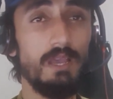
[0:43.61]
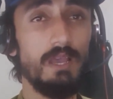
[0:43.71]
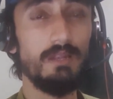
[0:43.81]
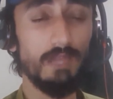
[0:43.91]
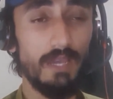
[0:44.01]

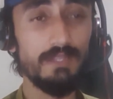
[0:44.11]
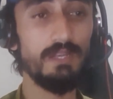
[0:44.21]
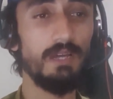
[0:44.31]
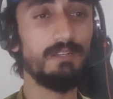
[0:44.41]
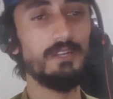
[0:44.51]

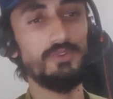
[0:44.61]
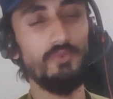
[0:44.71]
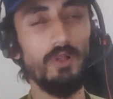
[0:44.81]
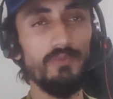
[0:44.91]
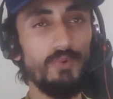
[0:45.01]

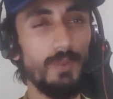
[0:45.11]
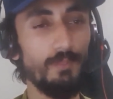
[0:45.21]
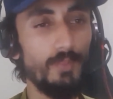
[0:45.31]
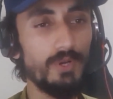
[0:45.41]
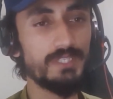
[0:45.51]
1912, a
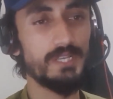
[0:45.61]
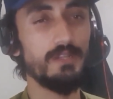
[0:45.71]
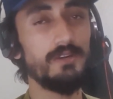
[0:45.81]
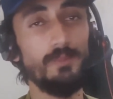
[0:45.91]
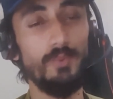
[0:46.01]
bookseller, a
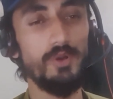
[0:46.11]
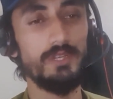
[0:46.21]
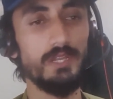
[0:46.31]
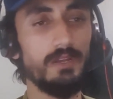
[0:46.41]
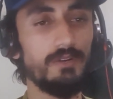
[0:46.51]
book
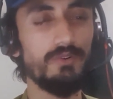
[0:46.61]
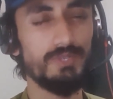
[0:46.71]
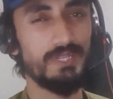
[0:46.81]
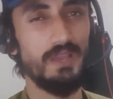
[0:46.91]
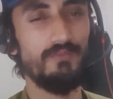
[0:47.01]
dealer whose
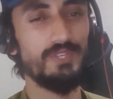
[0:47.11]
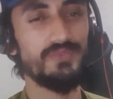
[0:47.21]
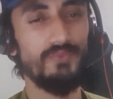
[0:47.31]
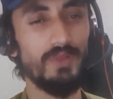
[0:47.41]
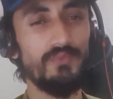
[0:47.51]
name was
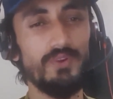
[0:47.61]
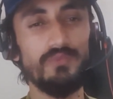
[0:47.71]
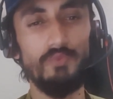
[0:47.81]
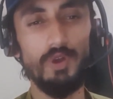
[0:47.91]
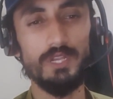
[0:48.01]
Wilfrid
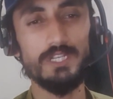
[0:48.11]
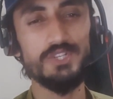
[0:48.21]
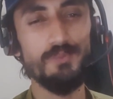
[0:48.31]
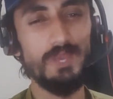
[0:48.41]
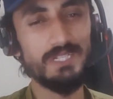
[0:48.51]
Voynich,
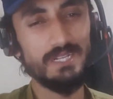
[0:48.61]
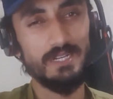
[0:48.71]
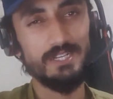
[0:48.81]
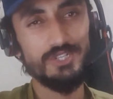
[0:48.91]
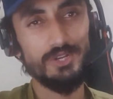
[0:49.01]
makes an
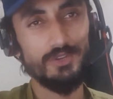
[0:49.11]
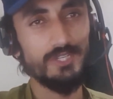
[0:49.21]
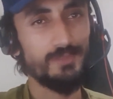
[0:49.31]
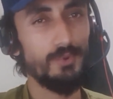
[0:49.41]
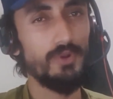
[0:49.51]
addition to his
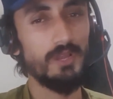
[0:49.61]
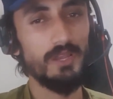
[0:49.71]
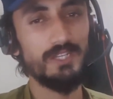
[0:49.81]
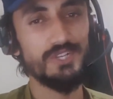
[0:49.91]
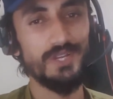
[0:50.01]
book
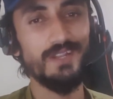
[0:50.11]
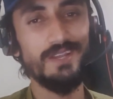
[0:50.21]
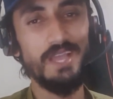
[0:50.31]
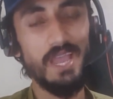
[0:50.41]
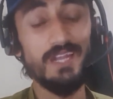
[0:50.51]
collection,
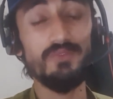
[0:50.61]
and the